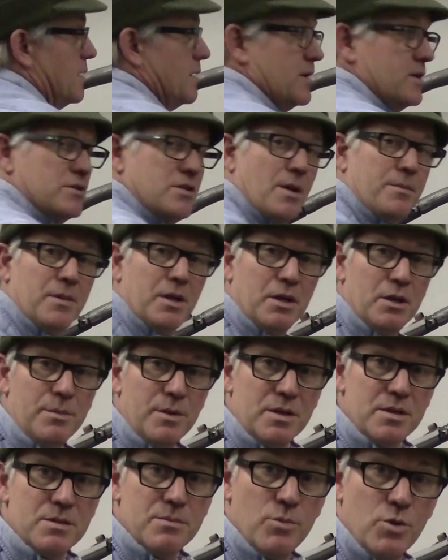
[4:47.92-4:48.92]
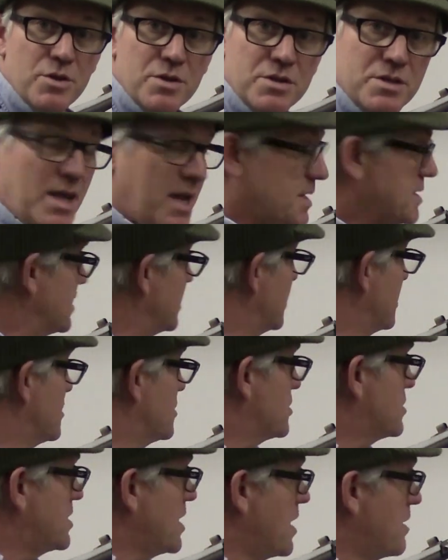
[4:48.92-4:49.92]
Something a little bit more sexy than
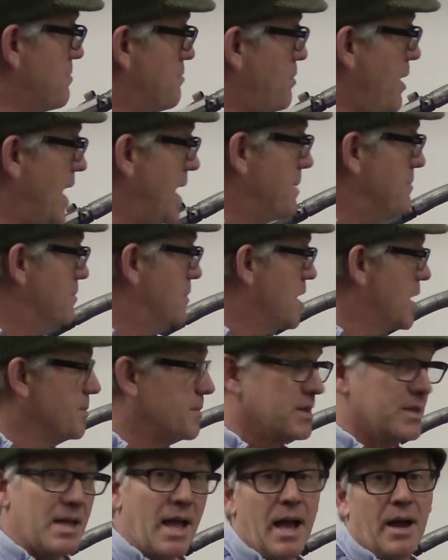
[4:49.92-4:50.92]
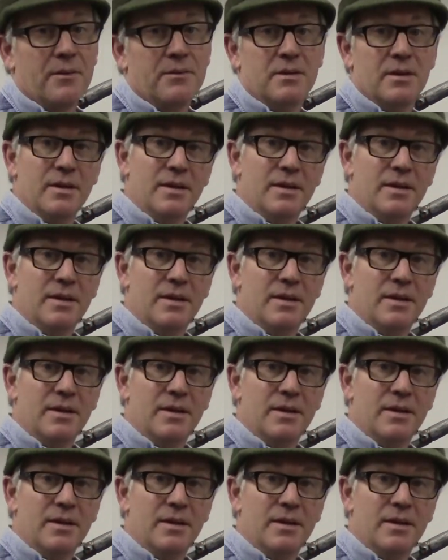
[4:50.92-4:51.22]
just that pipe coming down.